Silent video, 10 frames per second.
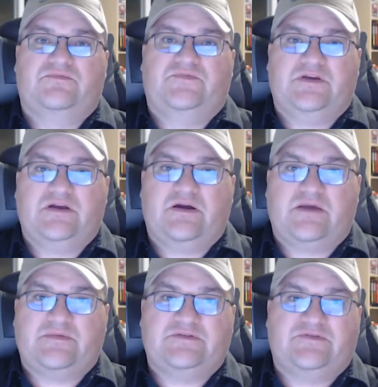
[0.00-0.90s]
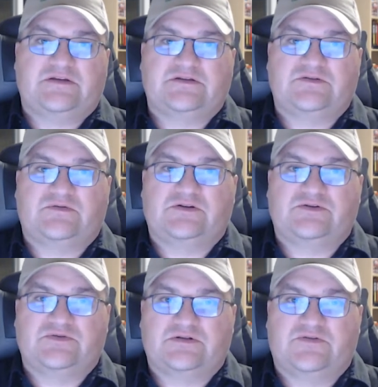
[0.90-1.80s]
figure out how many devices you want to
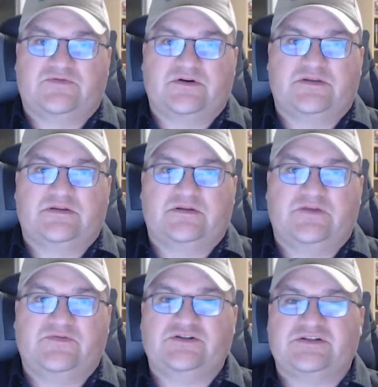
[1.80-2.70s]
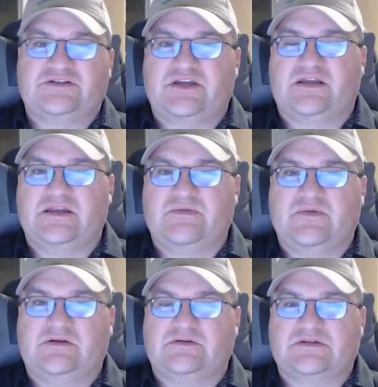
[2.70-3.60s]
do stuff with. If you're just checking
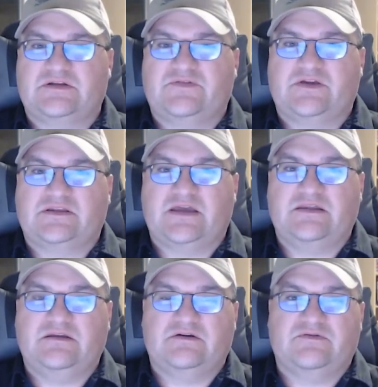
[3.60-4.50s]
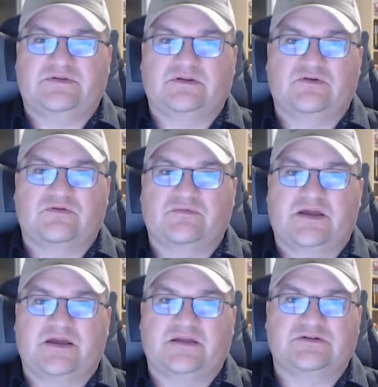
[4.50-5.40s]
email and stuff like that, you can go with the lower
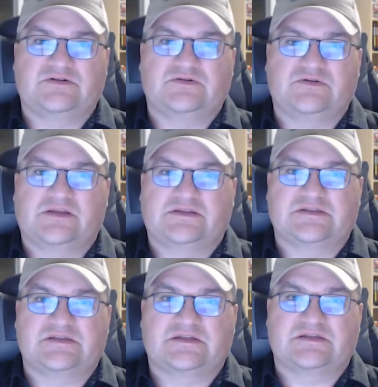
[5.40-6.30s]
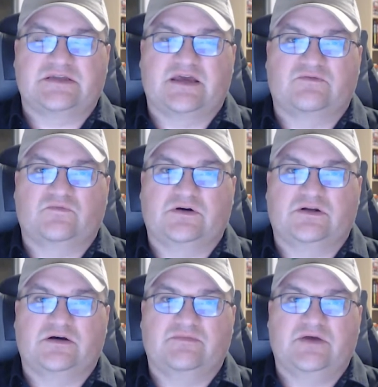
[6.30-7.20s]
plans. You can do like the 6 down, 1
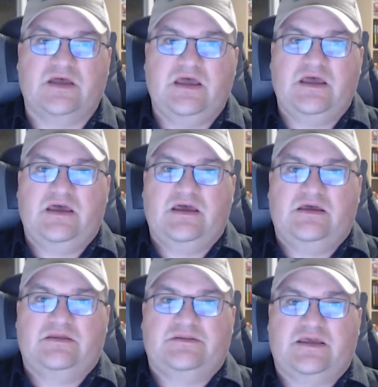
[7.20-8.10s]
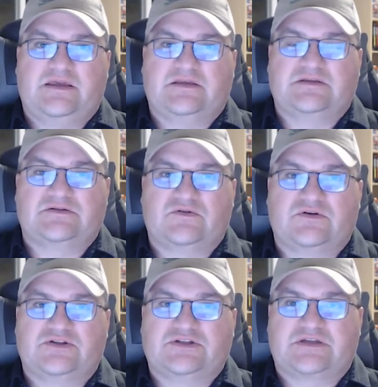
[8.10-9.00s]
up things, or
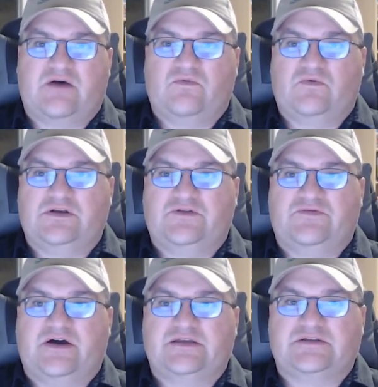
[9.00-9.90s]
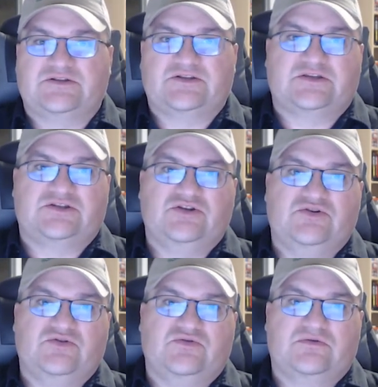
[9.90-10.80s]
you just got one device, it's just
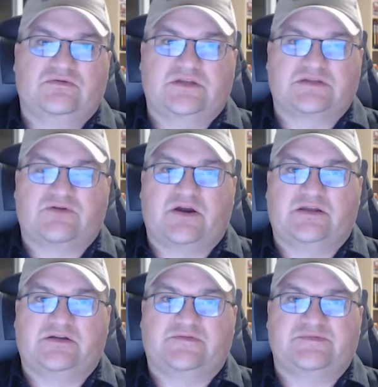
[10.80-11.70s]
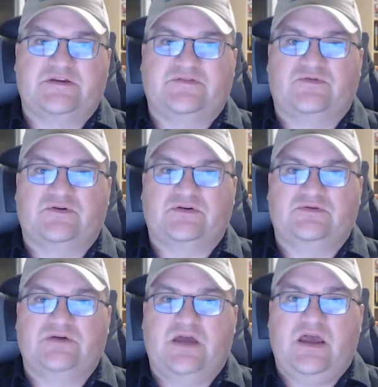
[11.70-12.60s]
you. That's probably enough speed for
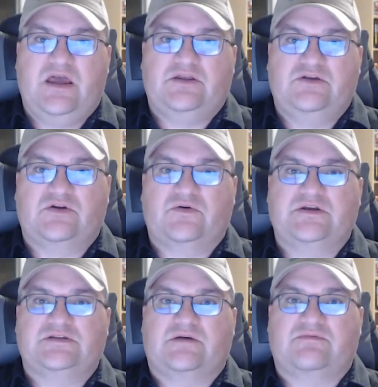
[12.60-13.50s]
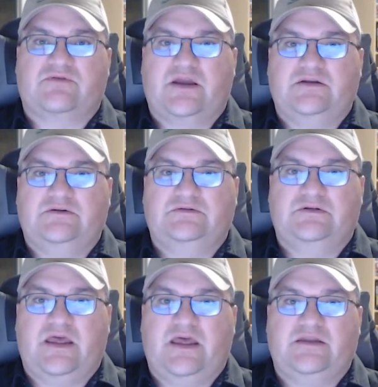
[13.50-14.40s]
you. You can always upgrade,
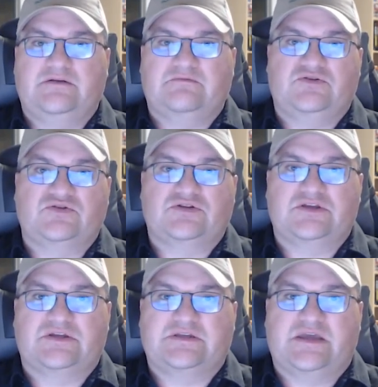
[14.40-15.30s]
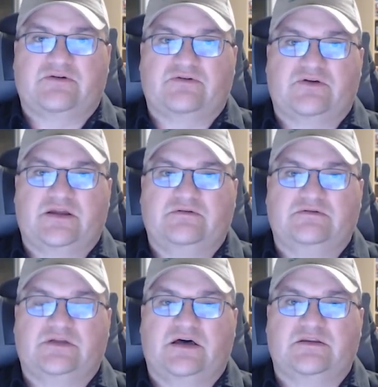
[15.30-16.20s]
and usually you can downgrade.
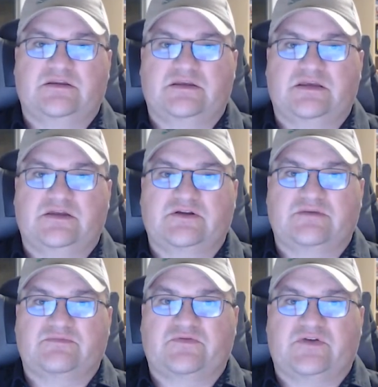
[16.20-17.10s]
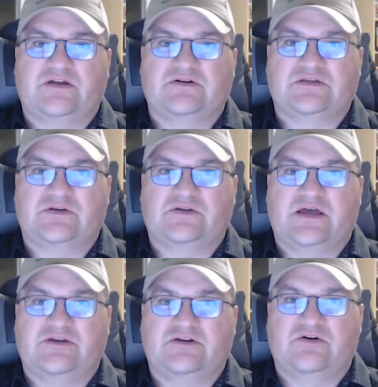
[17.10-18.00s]
A lot of the internet providers, they'll
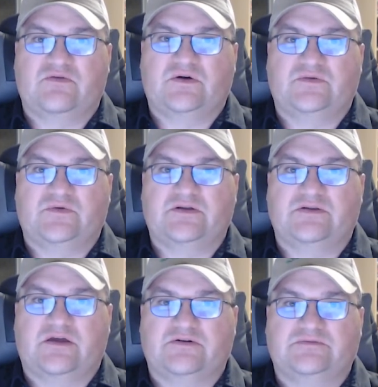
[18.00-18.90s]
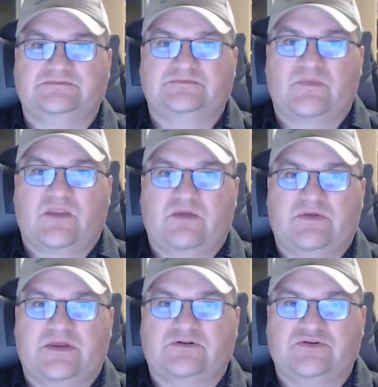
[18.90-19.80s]
allow you to go one way or the other
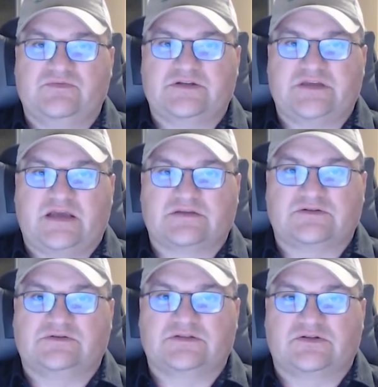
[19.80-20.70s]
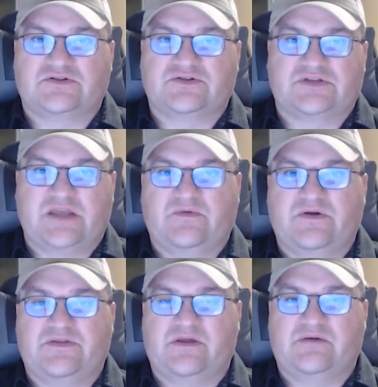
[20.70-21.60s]
without too much hassle as long as you stay
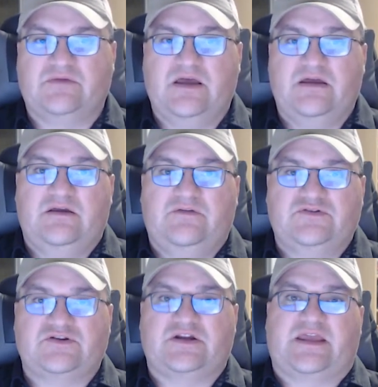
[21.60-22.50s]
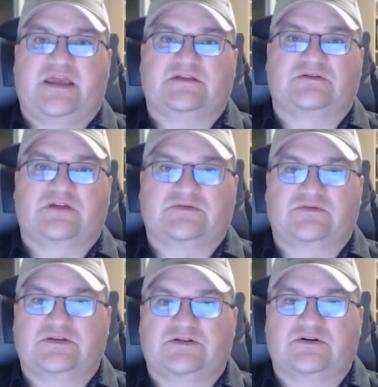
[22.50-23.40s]
with them. If you try to cancel, that's
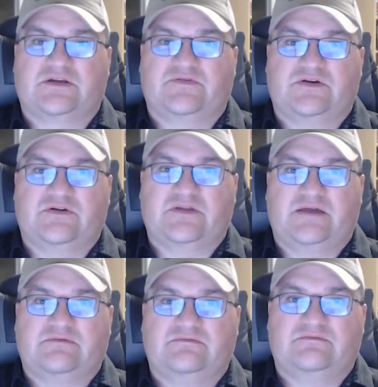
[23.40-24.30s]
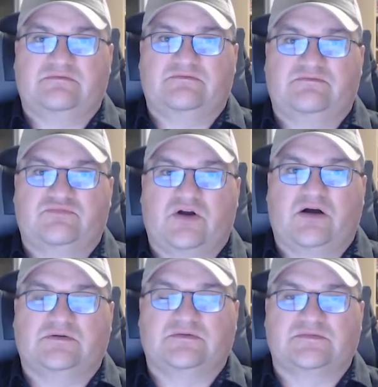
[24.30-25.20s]
when they start giving you all that
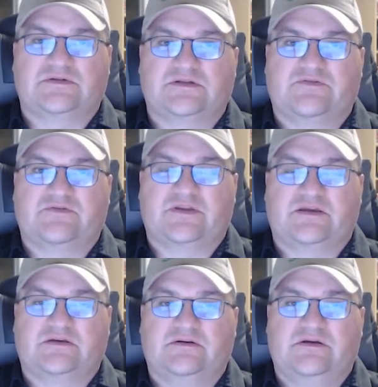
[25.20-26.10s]
problems and everything.